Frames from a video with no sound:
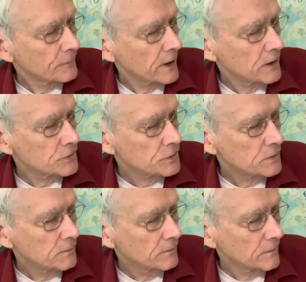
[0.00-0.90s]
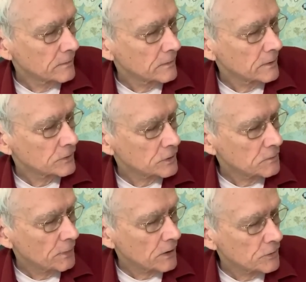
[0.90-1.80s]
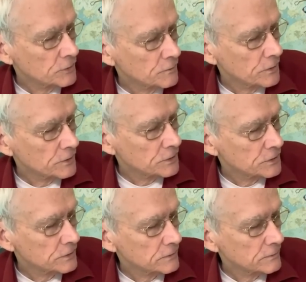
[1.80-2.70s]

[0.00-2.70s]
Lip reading: And she posed for this